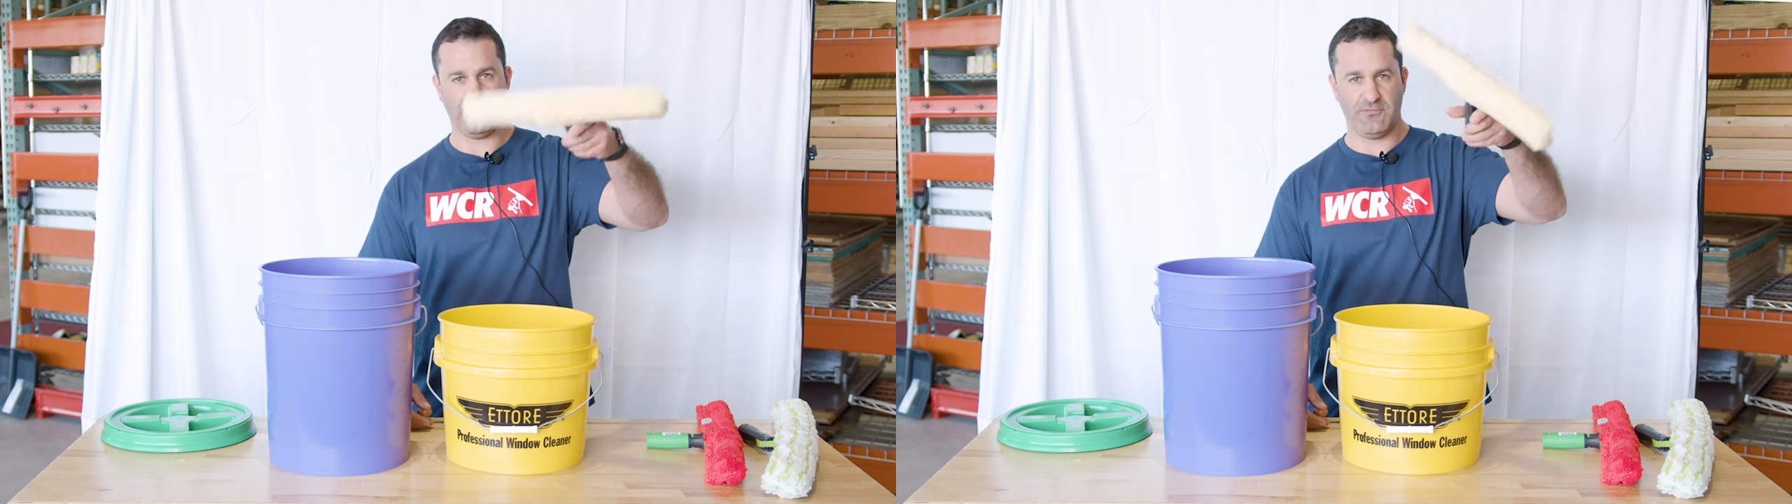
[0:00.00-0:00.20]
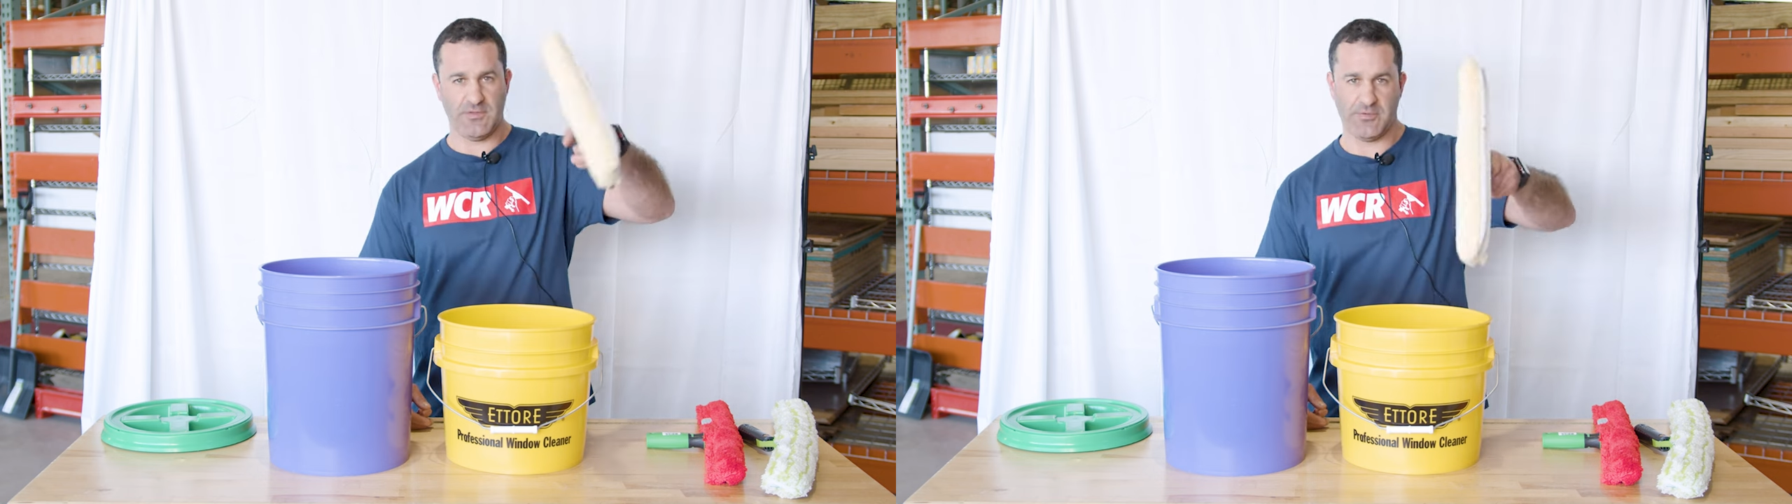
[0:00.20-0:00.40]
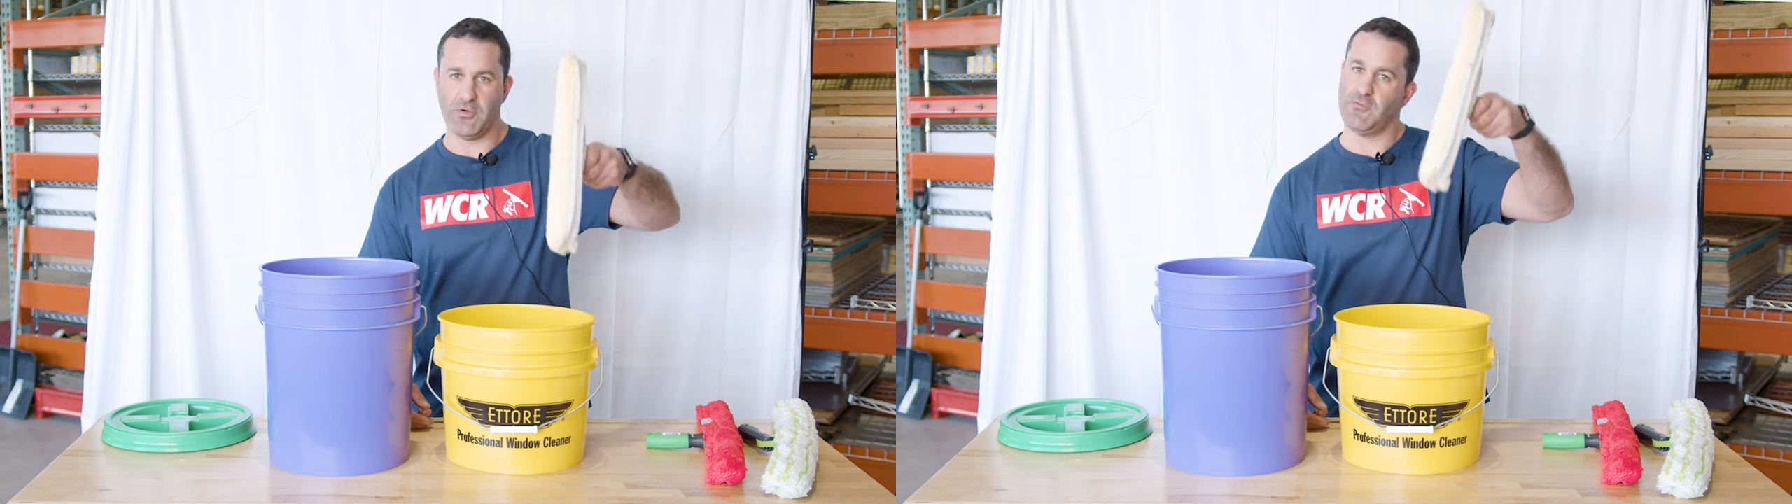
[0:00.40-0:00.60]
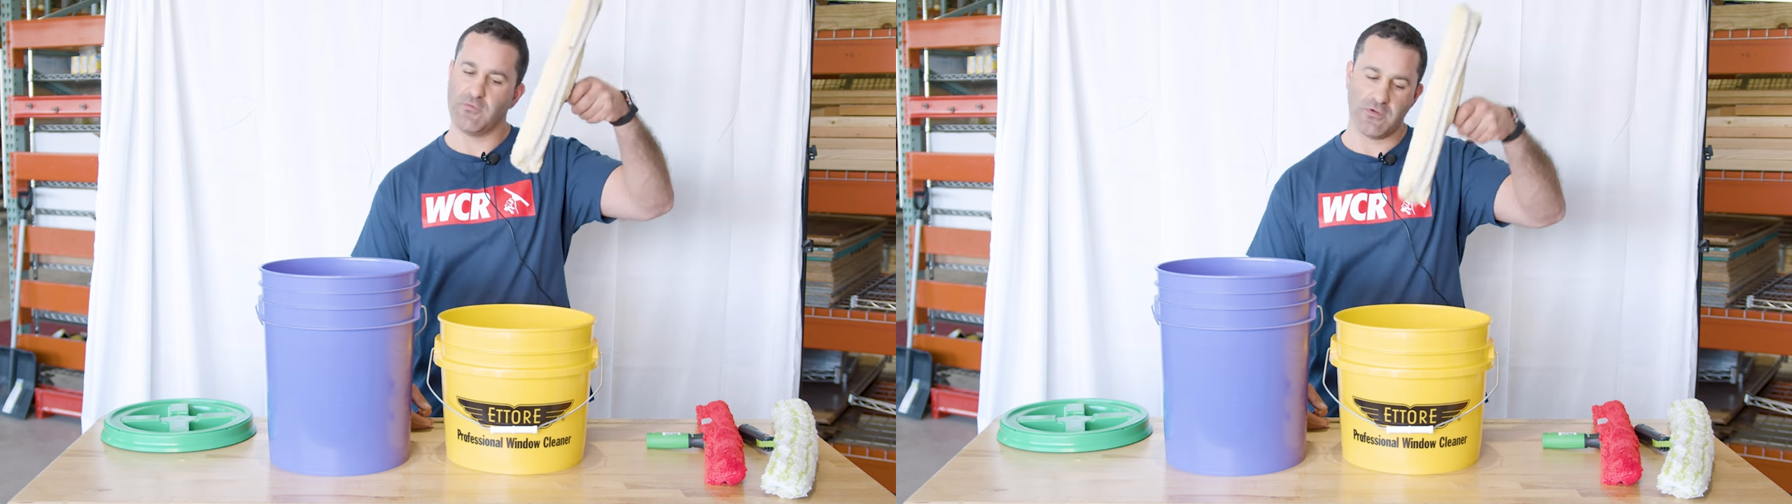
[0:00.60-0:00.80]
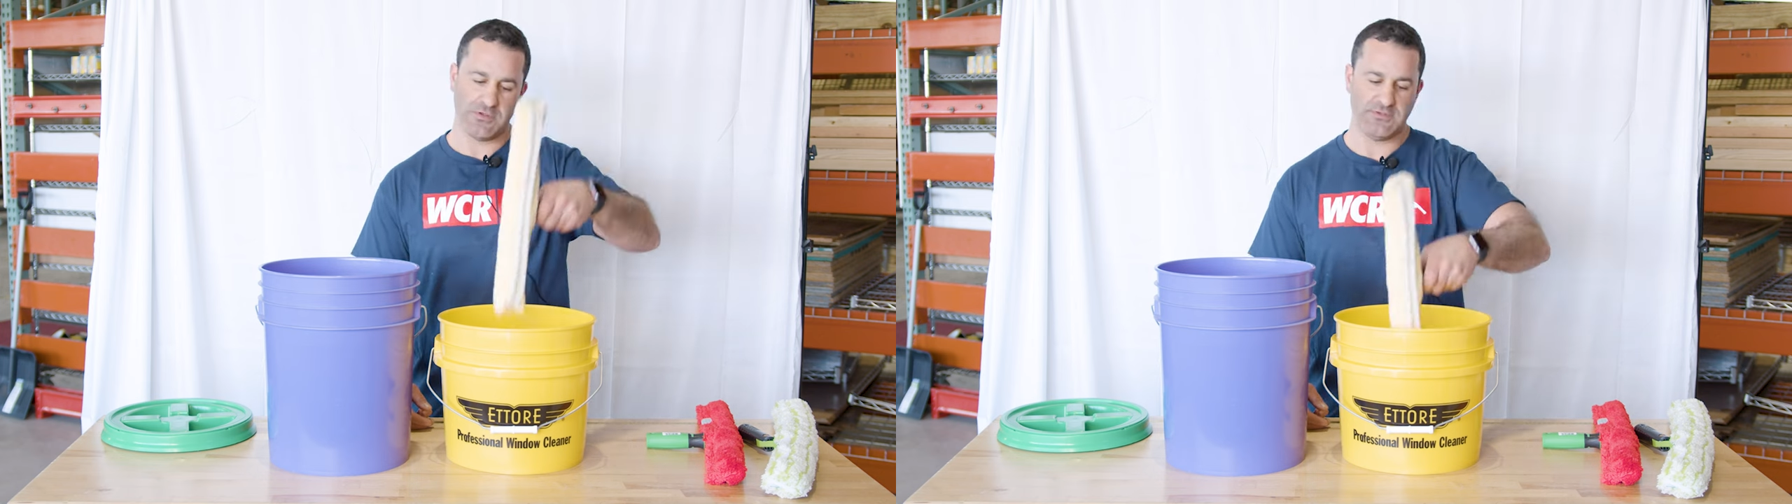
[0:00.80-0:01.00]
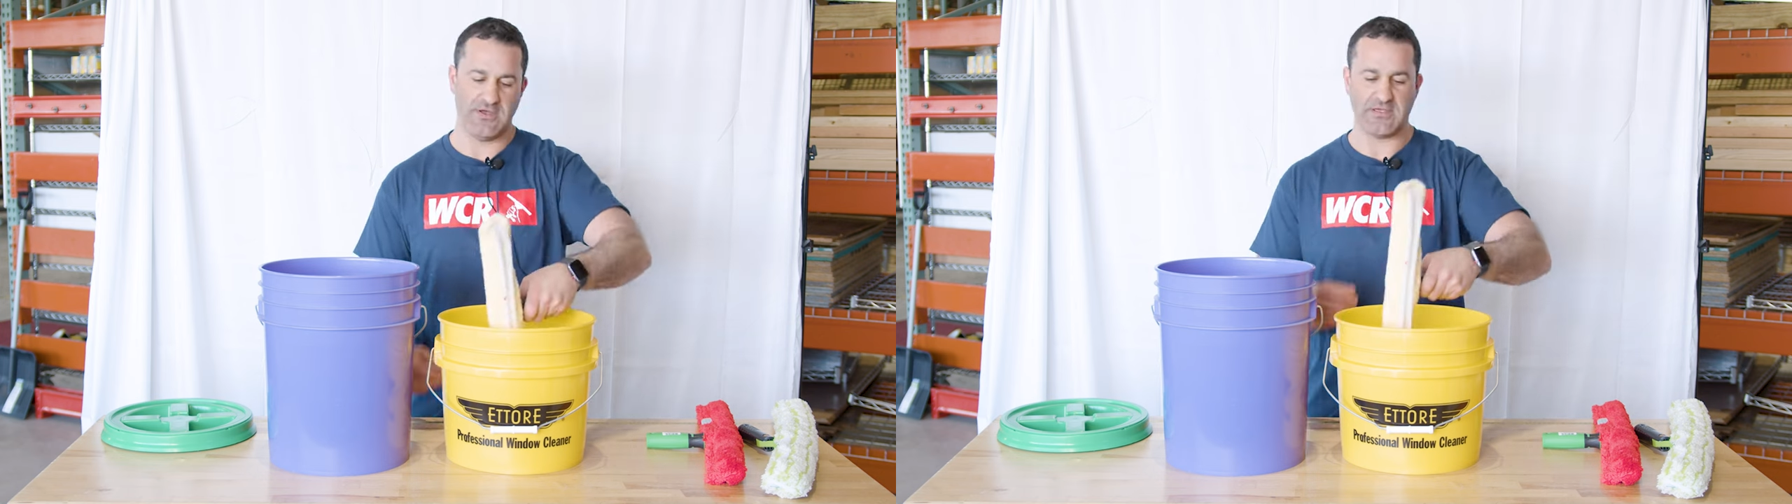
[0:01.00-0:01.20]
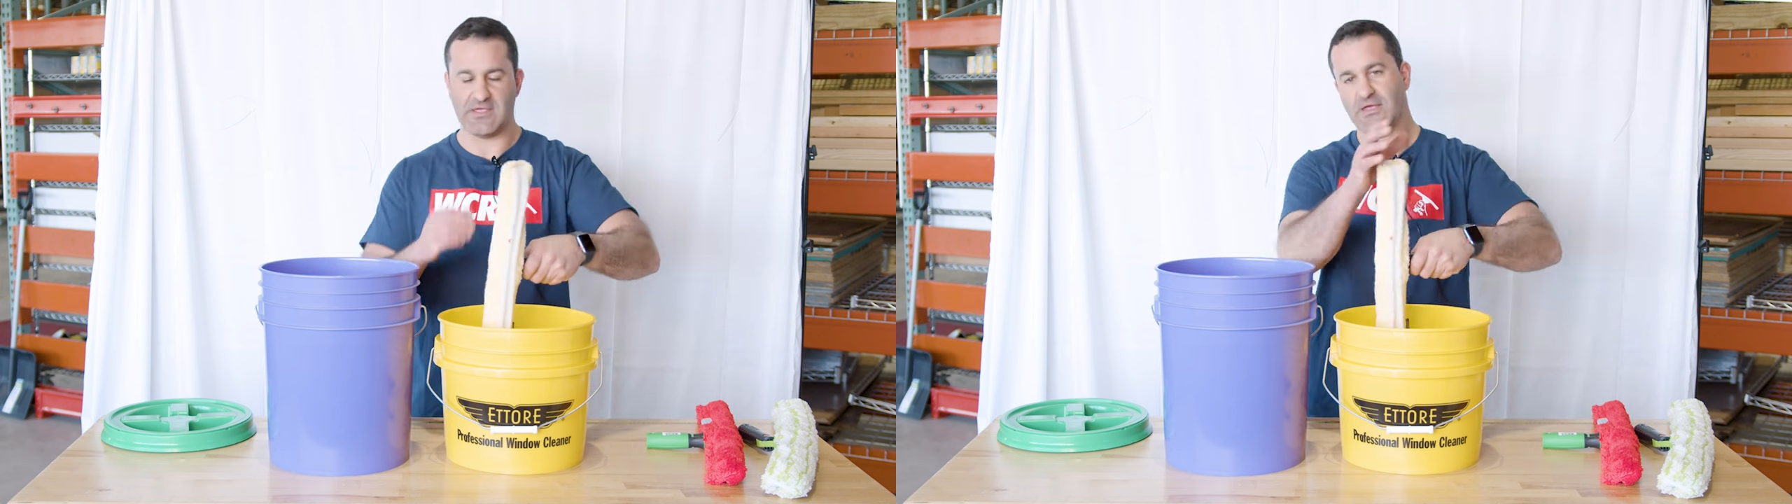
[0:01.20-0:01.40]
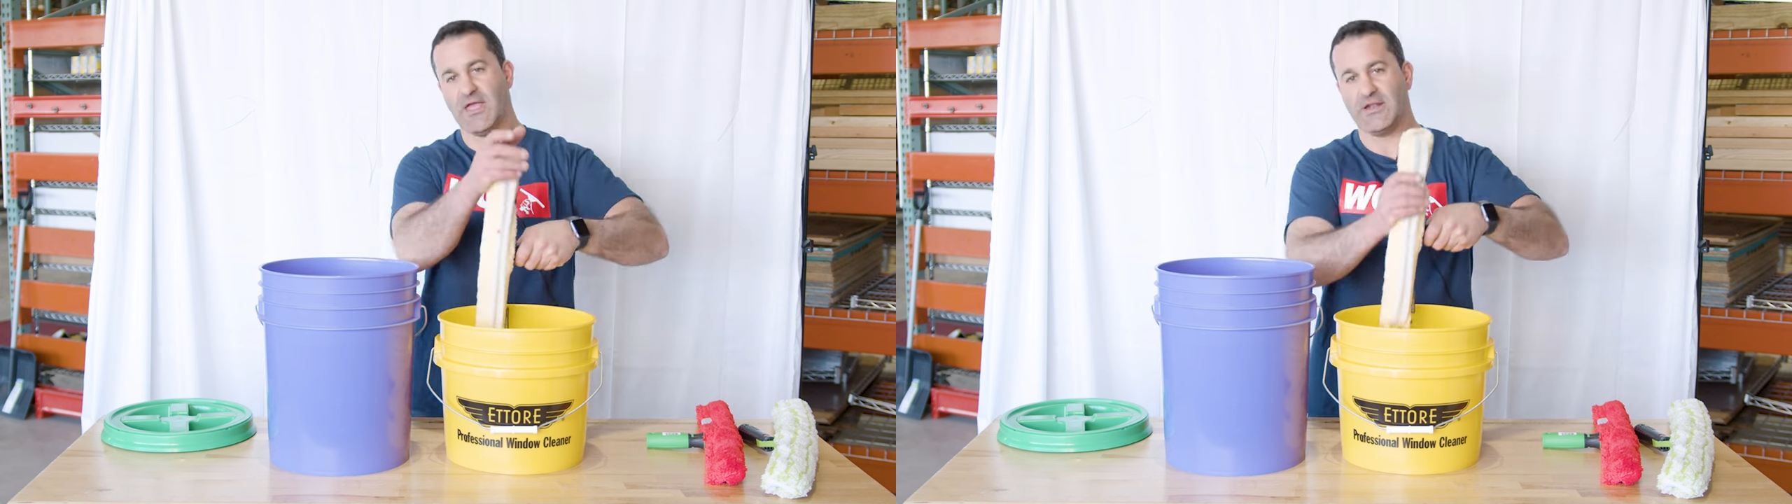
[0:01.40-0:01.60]
flipping over,
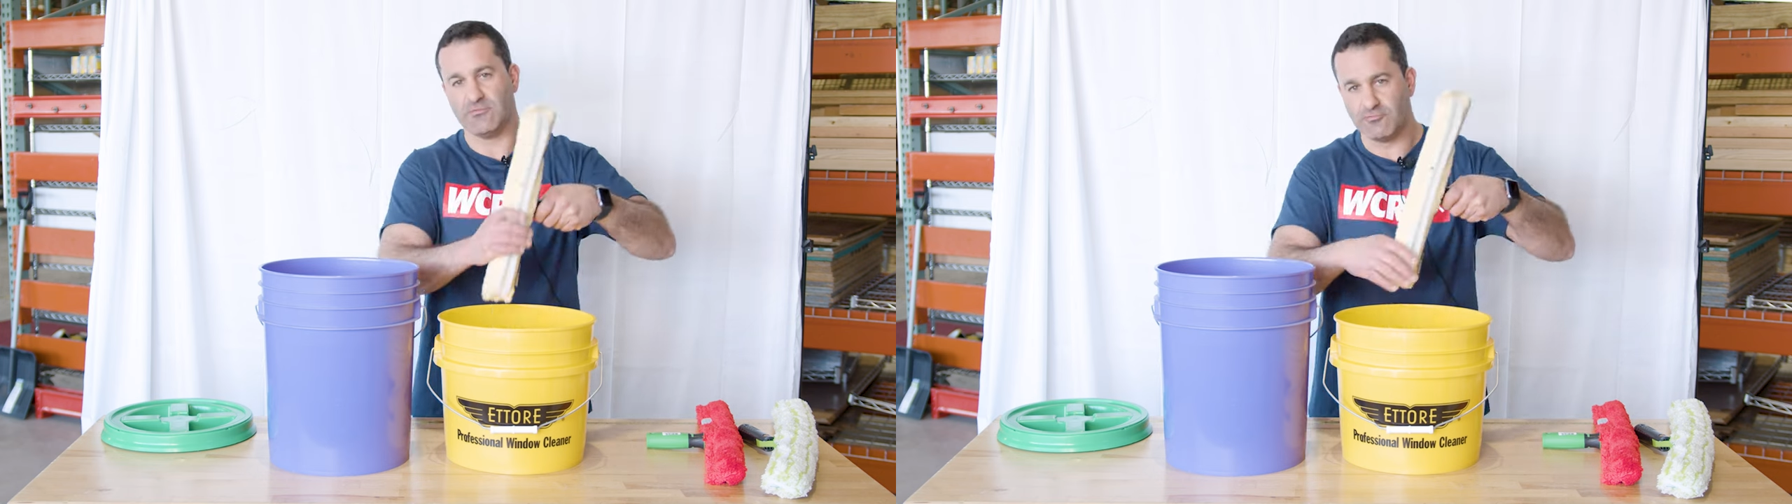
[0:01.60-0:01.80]
dunking again,